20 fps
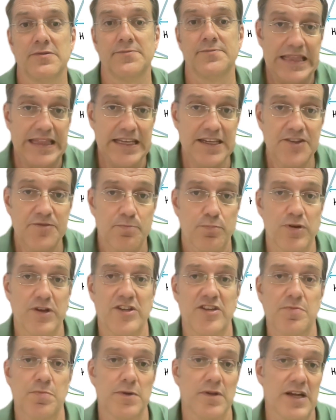This
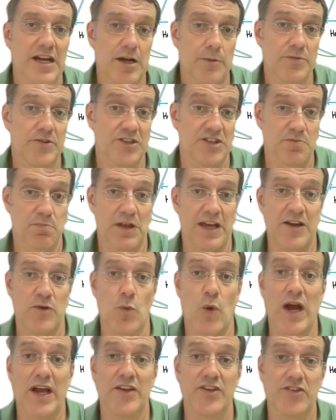principle helps explain
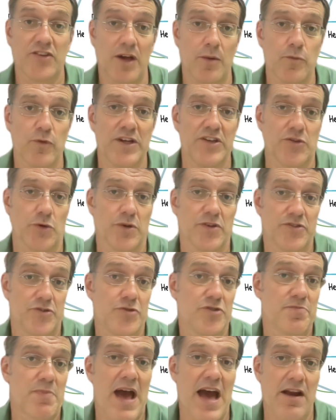why some resource
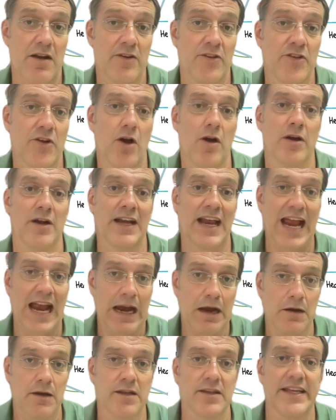use patterns are
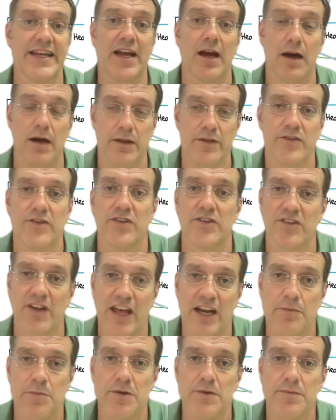inherently
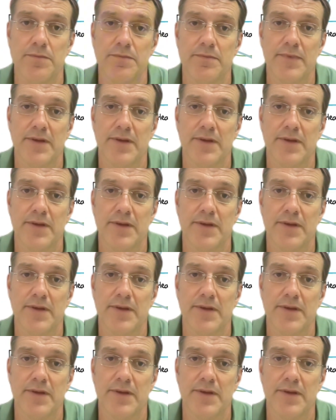unsustainable